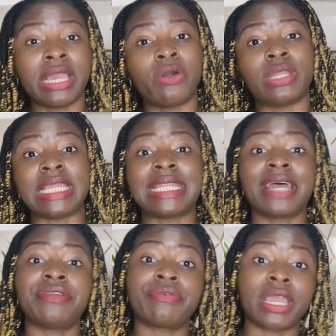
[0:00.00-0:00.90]
on either
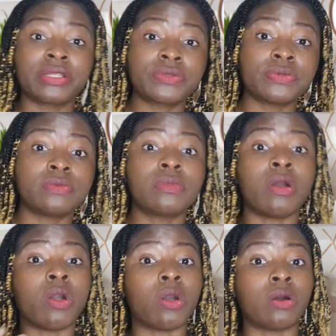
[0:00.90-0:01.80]
the rectum
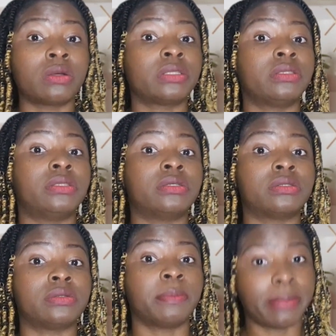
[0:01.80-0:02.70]
or
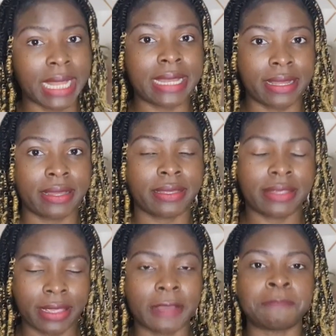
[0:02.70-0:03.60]
the bladder.
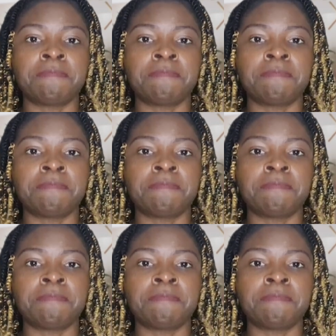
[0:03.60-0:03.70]
Yeah.